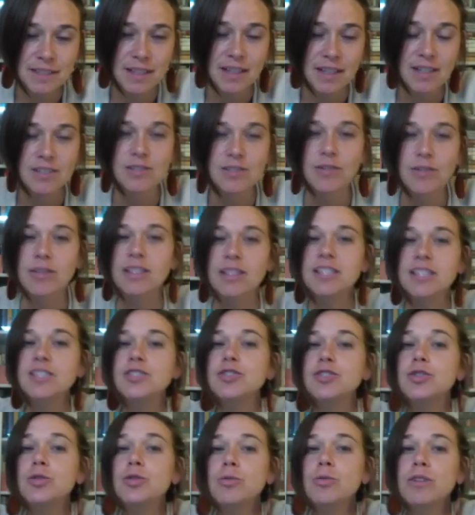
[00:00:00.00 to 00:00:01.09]
So these
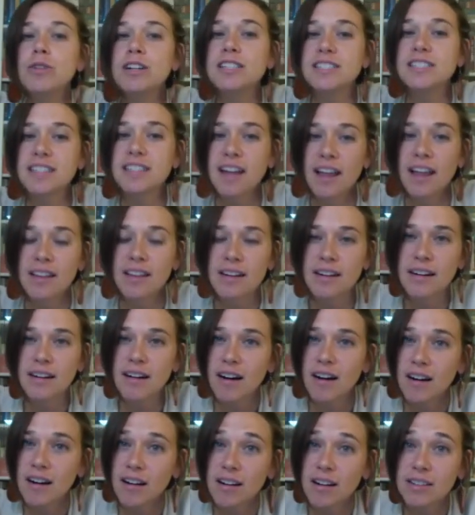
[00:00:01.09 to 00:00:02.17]
two words together
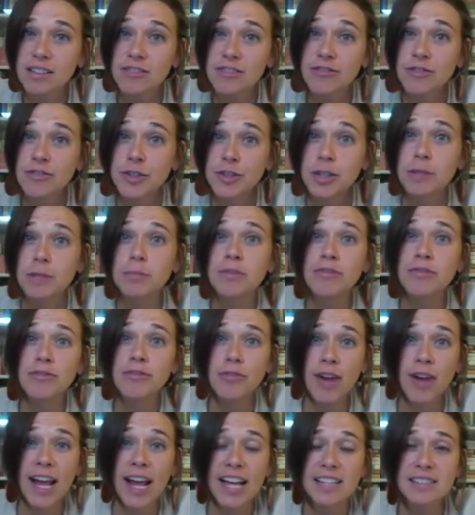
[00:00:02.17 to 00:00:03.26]
are called a verb
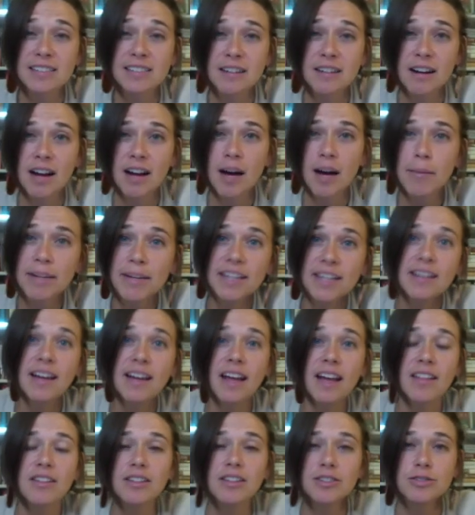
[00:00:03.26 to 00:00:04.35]
phrase. They're coming
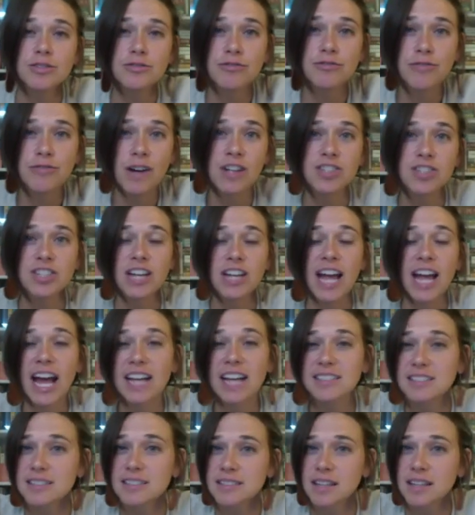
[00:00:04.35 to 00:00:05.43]
together to function
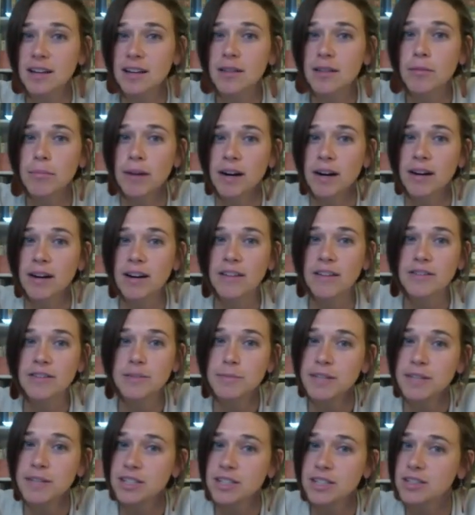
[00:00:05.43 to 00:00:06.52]
as a single part of
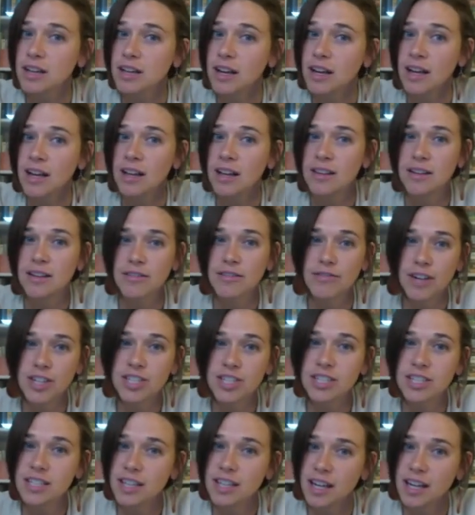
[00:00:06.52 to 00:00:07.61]
speech. They're
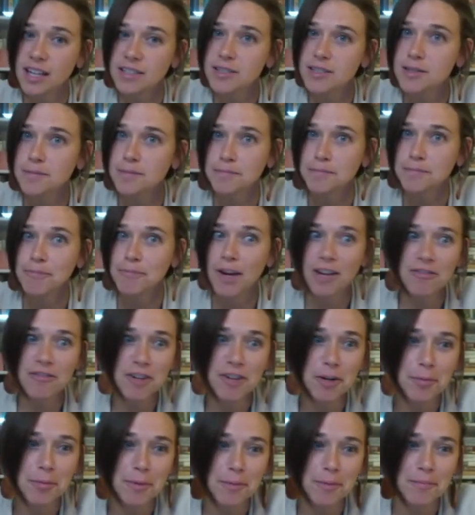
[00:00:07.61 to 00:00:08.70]
functioning as a
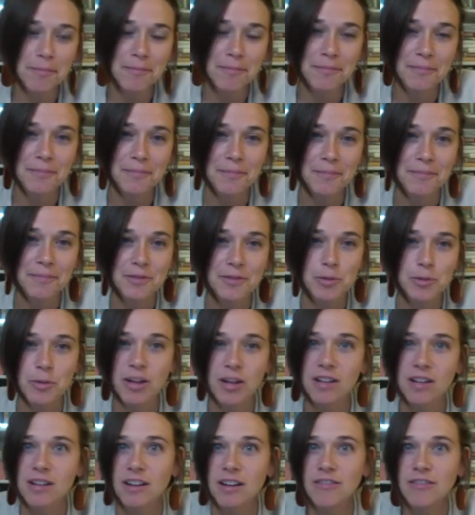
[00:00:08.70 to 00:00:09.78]
verb. So we
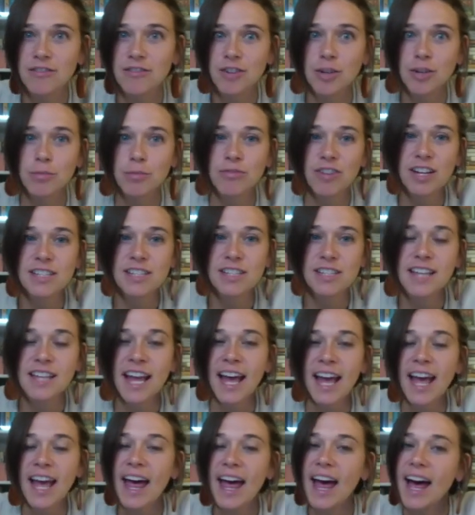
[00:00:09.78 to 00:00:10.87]
call it a verb phrase.
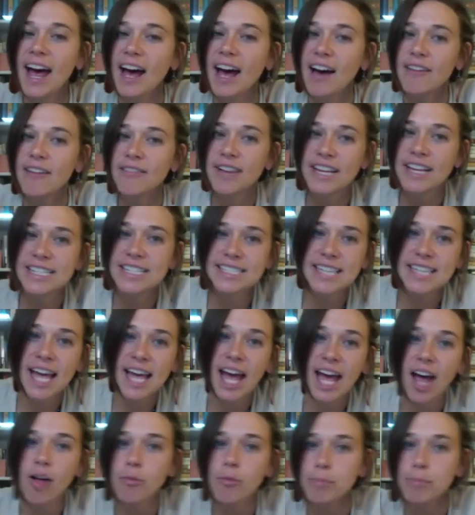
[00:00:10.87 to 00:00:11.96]
Have is
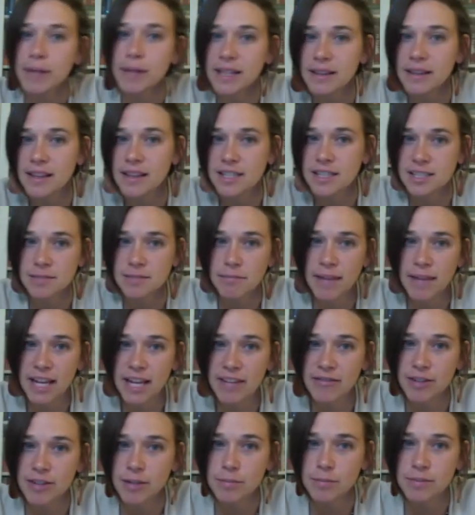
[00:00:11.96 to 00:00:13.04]
helping this
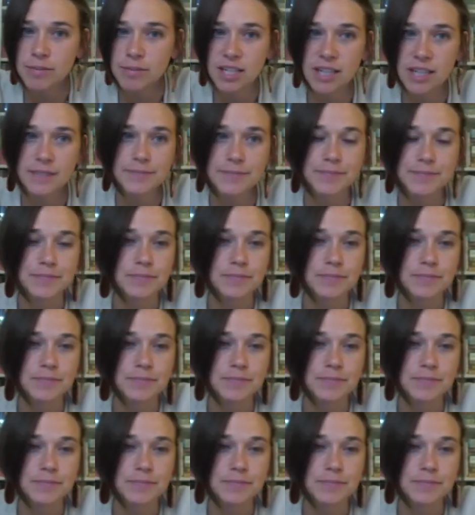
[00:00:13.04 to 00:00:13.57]
main verb, done.